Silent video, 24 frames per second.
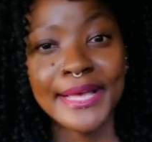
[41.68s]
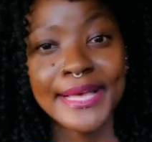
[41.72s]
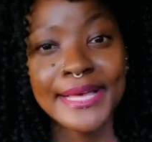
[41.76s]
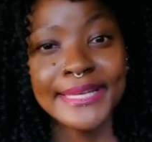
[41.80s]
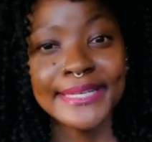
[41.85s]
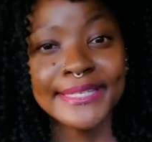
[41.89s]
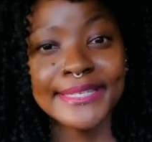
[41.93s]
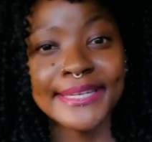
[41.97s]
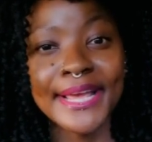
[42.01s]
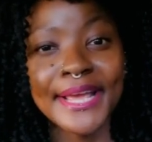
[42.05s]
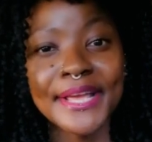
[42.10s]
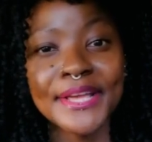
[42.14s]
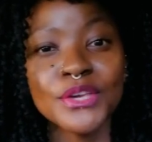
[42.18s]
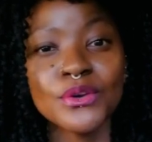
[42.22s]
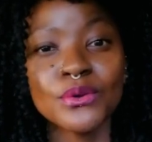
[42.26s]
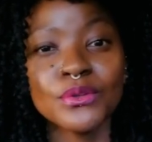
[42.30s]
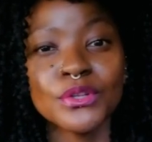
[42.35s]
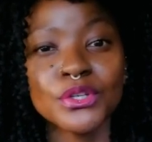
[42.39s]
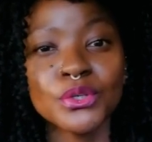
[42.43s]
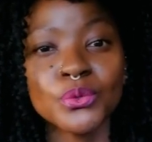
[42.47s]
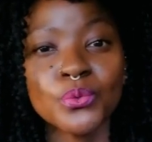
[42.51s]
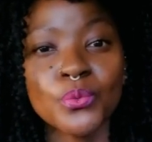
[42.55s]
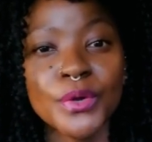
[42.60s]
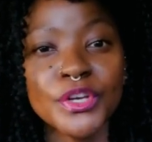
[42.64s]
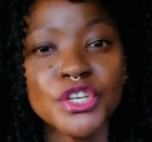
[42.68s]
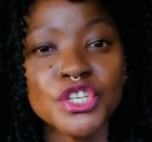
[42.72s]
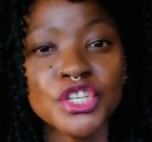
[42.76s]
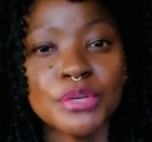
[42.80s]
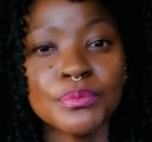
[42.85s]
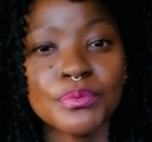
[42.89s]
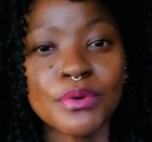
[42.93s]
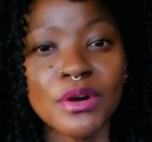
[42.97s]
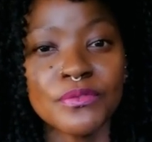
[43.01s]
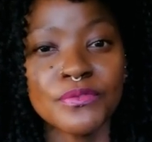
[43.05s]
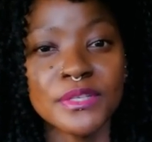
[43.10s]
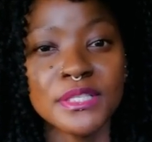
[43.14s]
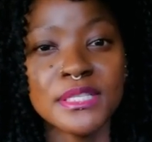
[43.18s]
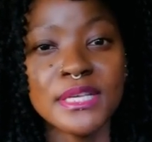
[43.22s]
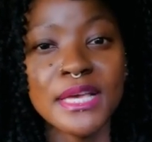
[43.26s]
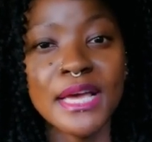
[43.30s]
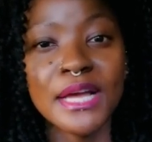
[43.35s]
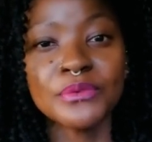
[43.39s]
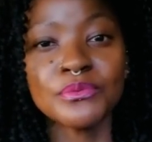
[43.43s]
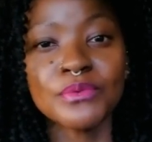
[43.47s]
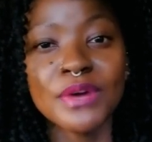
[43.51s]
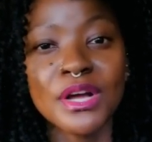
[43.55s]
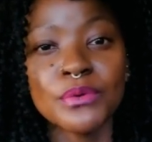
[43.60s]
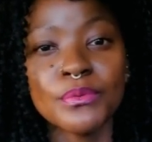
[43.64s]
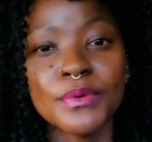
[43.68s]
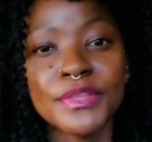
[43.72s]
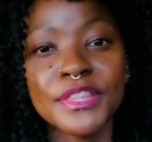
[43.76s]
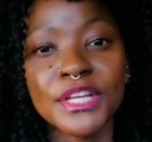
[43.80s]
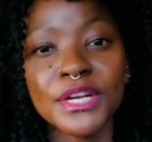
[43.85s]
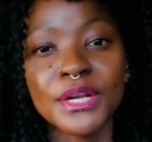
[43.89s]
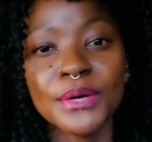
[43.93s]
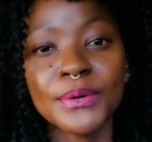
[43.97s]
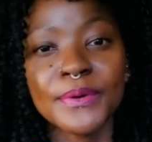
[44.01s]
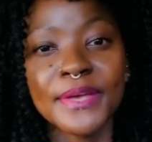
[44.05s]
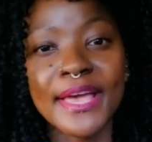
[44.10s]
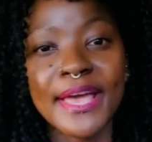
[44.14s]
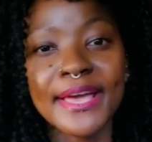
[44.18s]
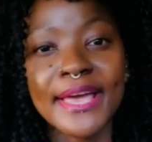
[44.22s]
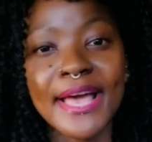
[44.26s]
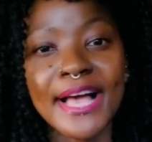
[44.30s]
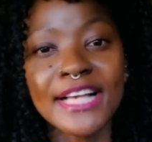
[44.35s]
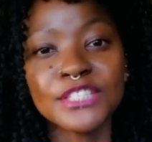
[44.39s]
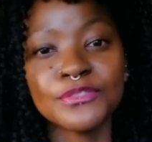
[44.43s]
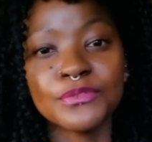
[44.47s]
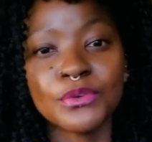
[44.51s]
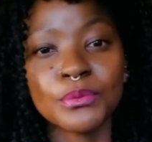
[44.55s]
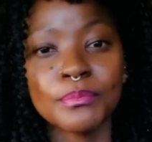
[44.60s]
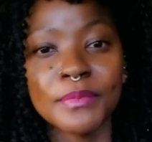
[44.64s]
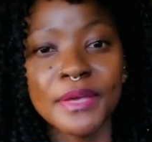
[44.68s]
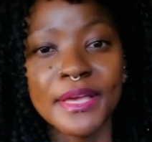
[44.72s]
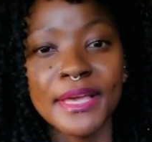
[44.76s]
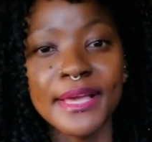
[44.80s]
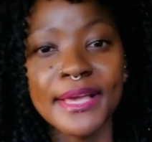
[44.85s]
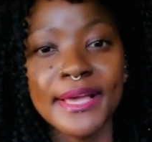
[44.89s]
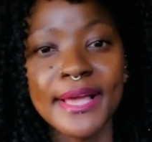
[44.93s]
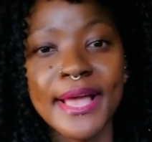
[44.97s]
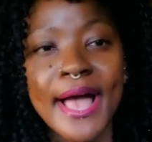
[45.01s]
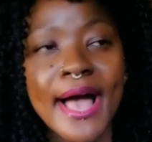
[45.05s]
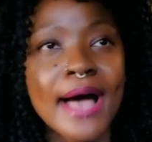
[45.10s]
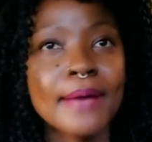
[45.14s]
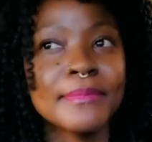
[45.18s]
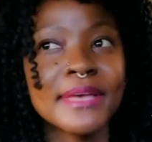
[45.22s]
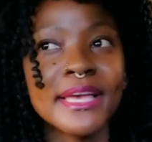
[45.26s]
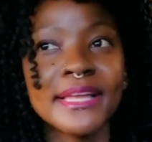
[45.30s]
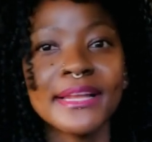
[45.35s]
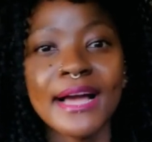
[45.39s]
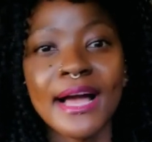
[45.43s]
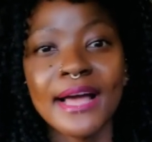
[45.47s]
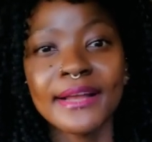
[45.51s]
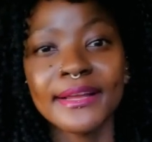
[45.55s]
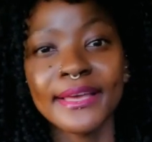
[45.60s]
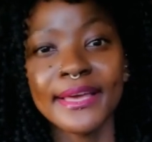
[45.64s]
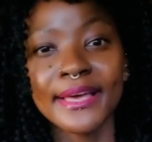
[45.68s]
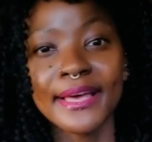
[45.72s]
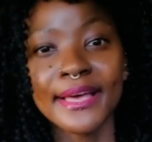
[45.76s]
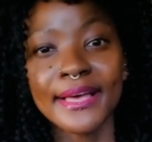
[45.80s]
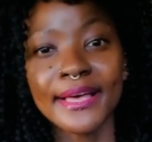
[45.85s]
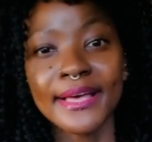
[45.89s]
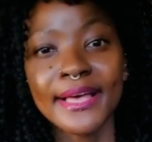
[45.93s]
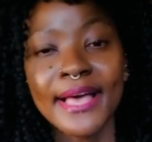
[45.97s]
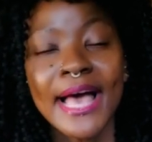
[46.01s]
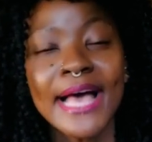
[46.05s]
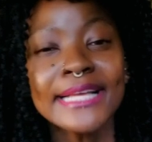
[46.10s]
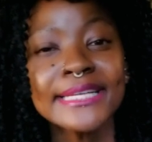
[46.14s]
Take your little wishy prophecy and run with it, okay? As for me, I'm getting out of here.